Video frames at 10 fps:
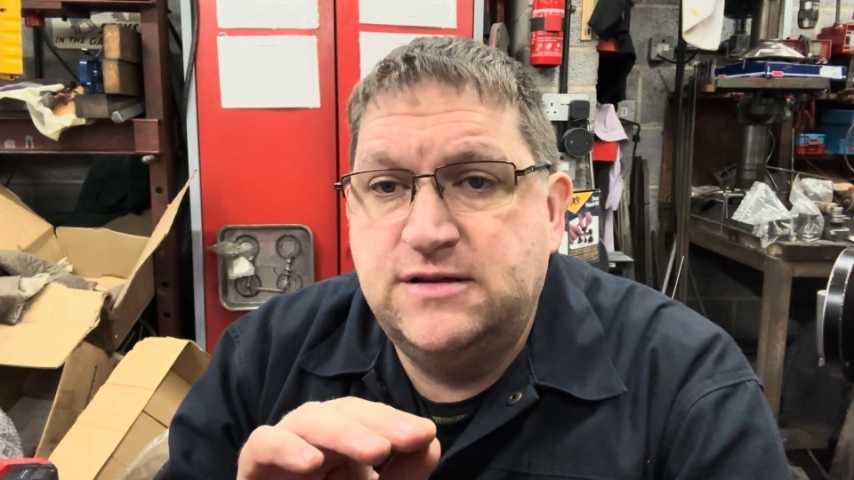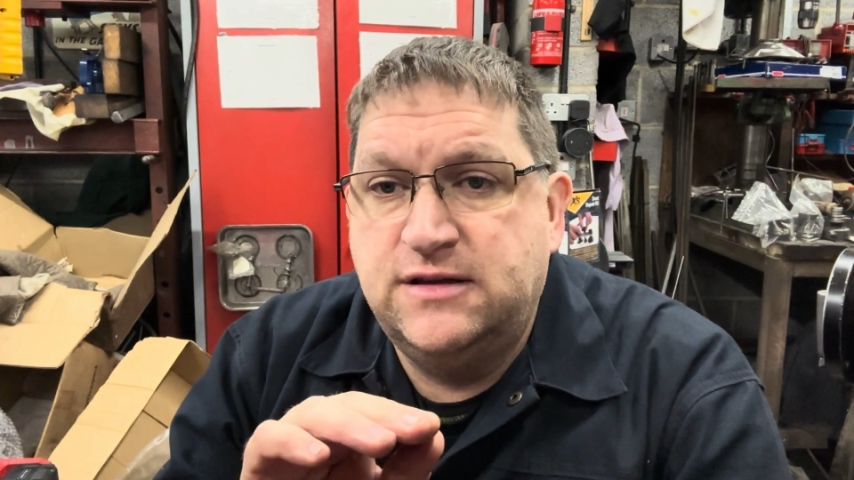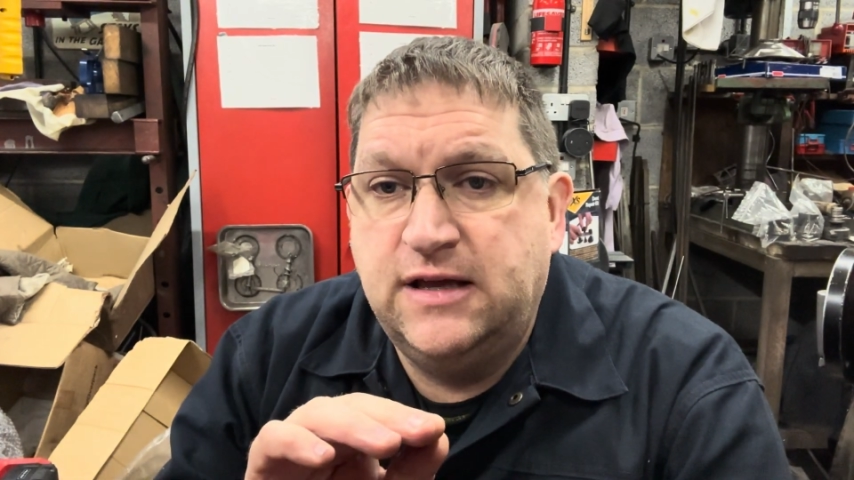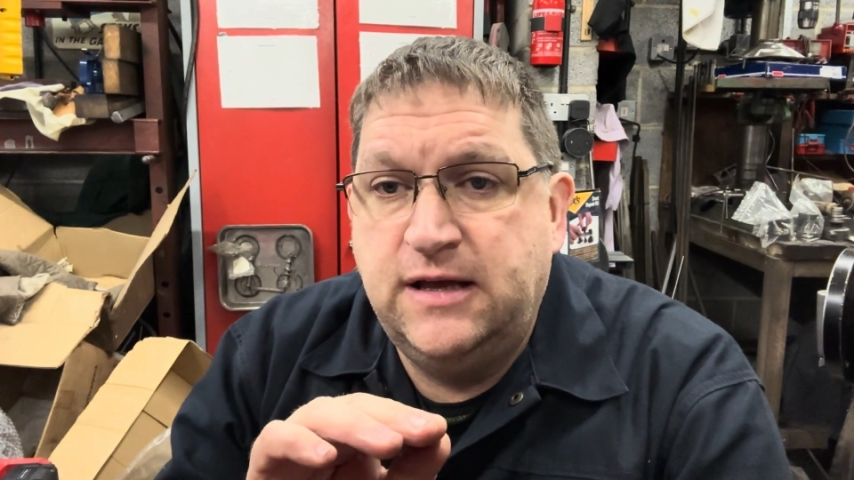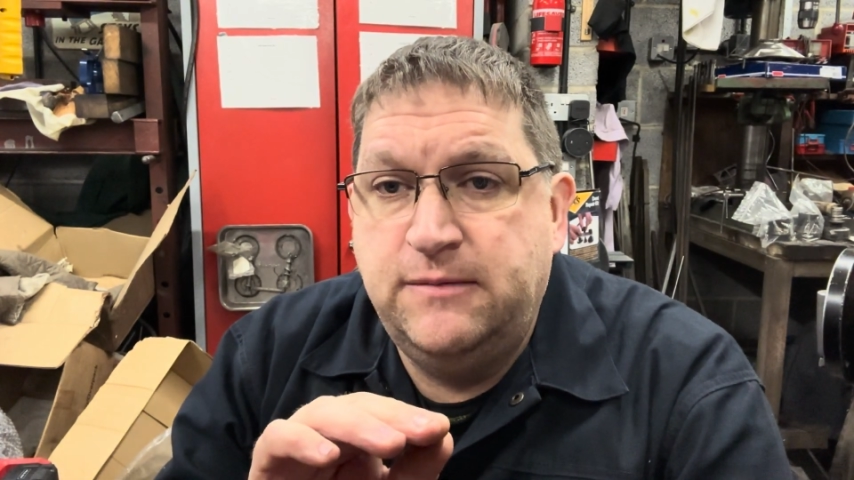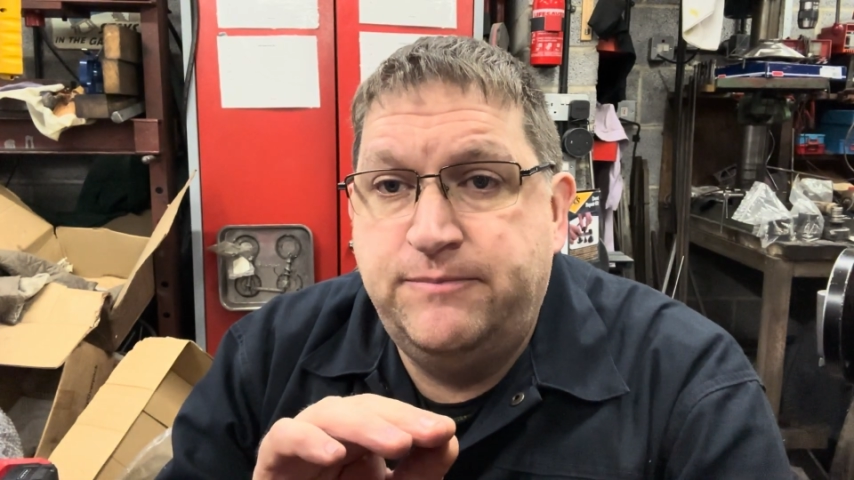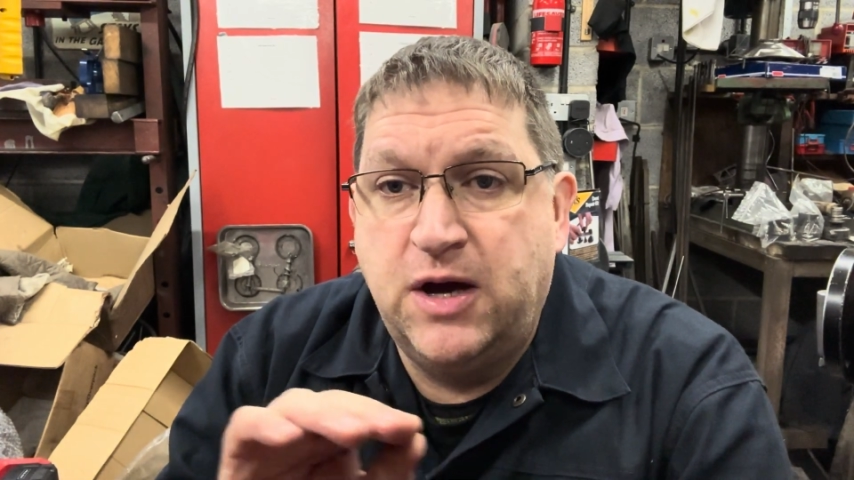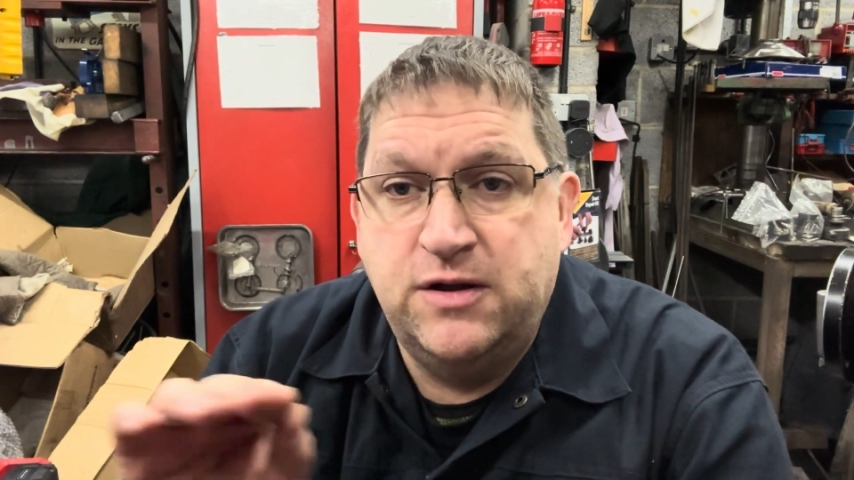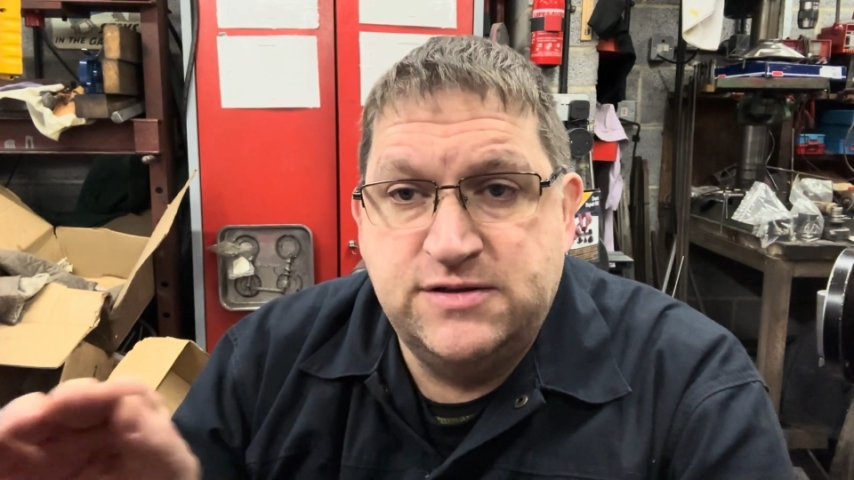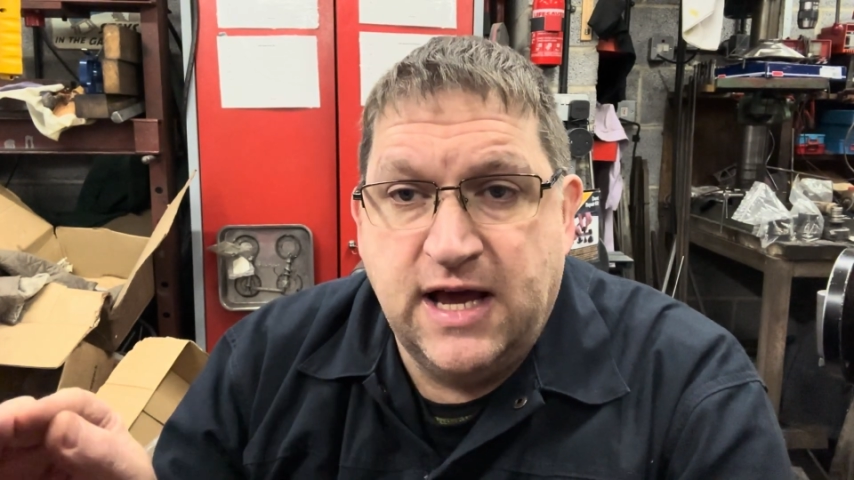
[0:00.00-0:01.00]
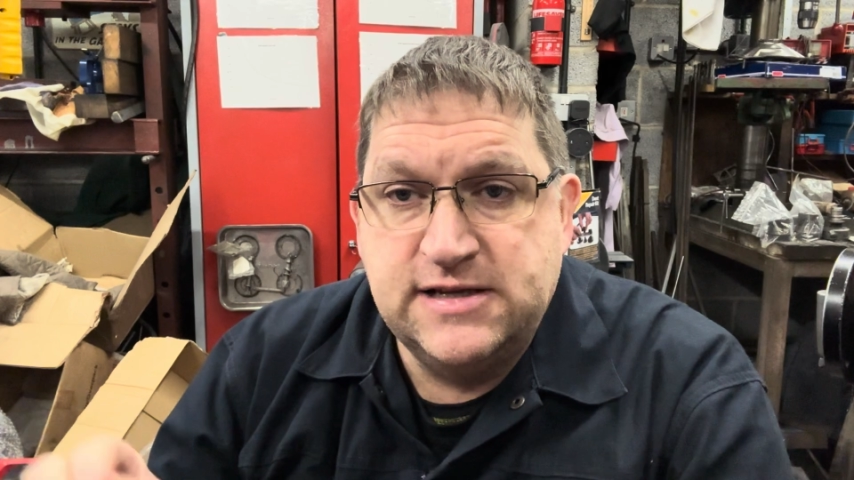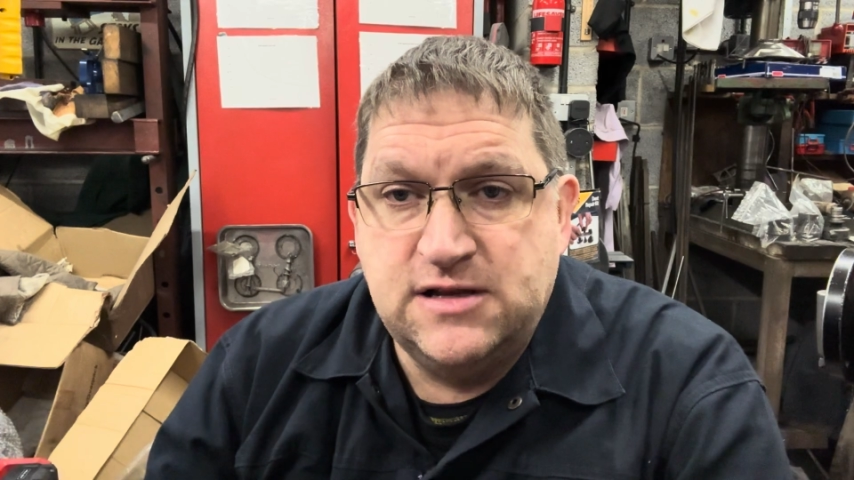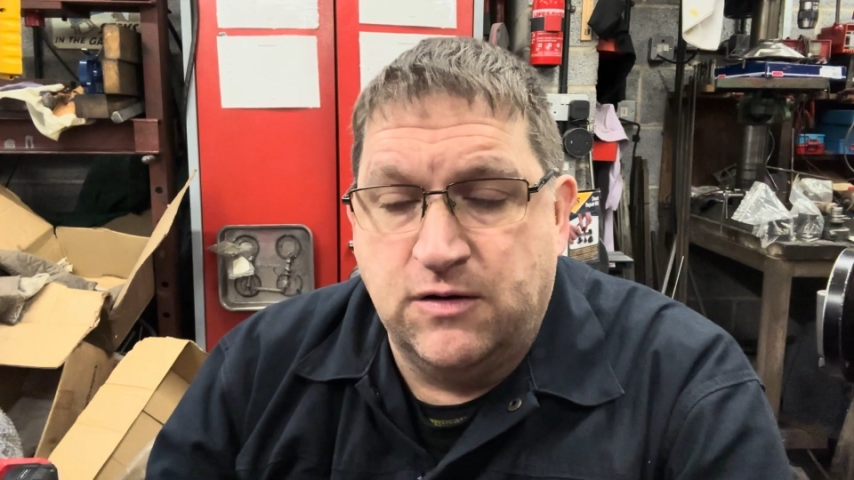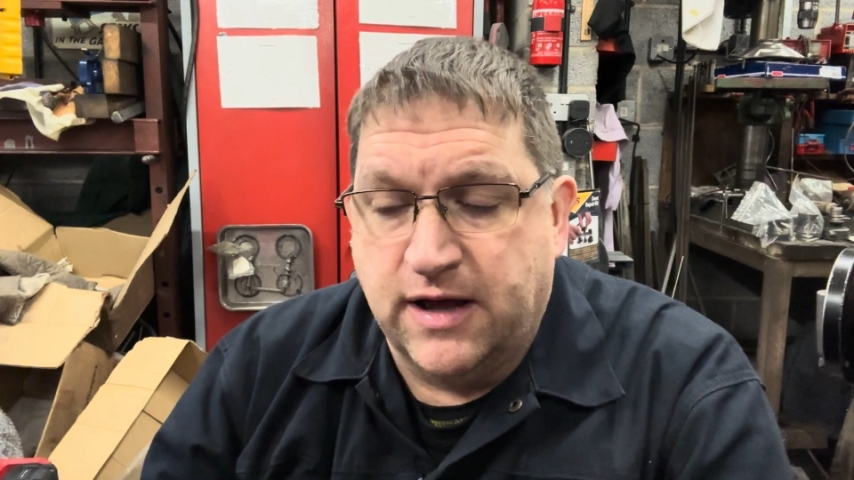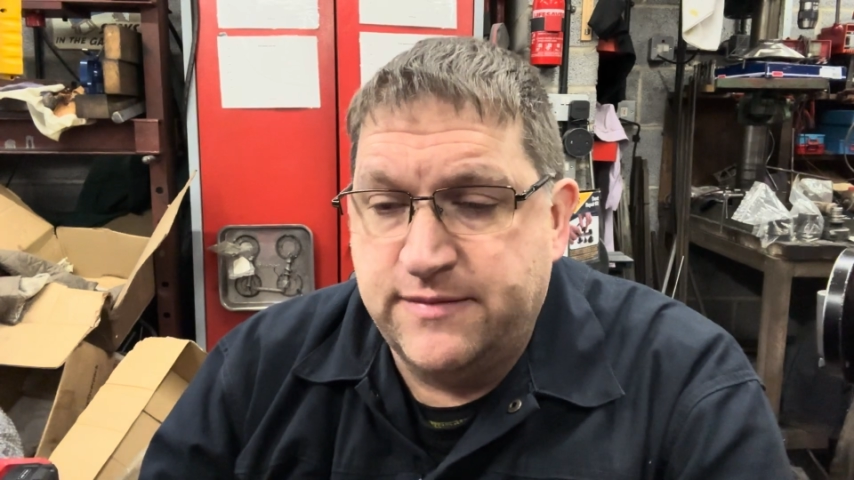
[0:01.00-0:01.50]
the burn takes
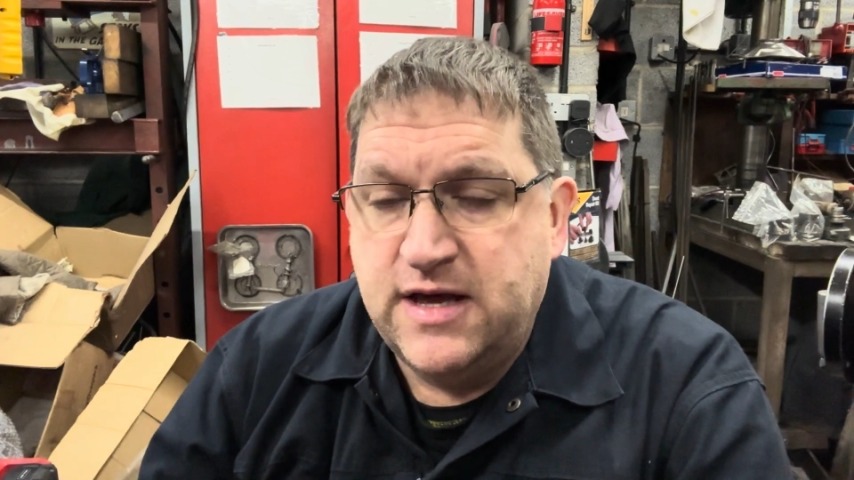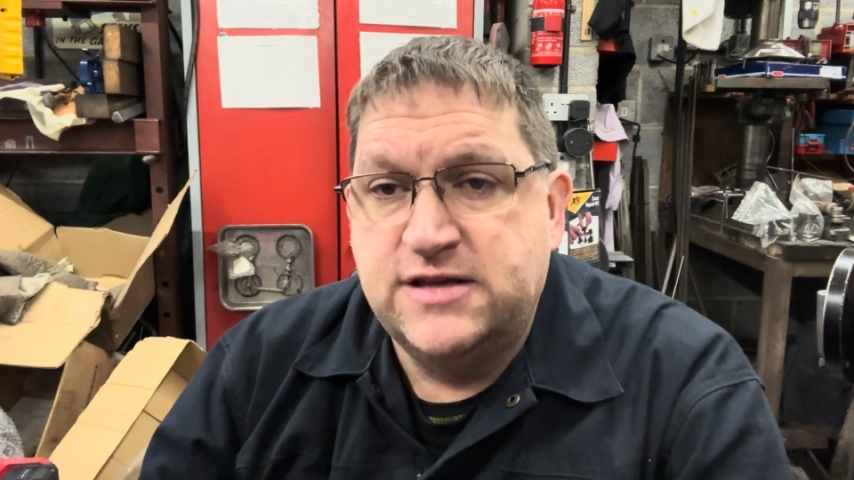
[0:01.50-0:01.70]
longer.